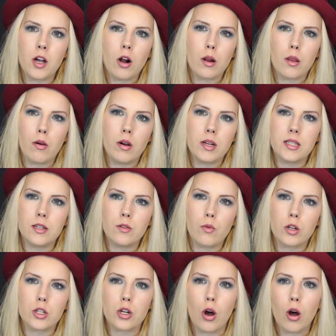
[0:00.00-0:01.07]
although I didn't
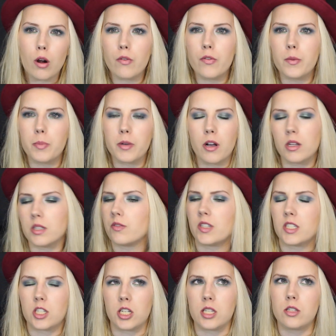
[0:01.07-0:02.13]
watch all of it because it
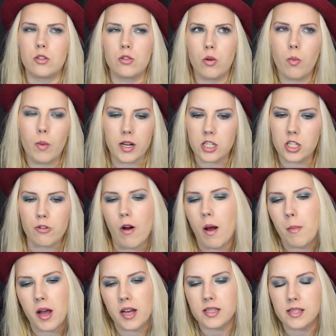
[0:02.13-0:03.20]
was just too much
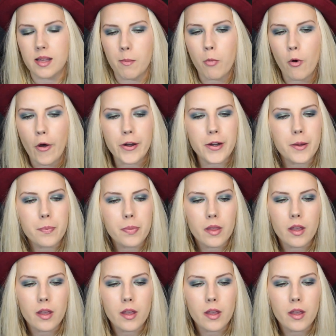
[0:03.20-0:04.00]
drama at some point.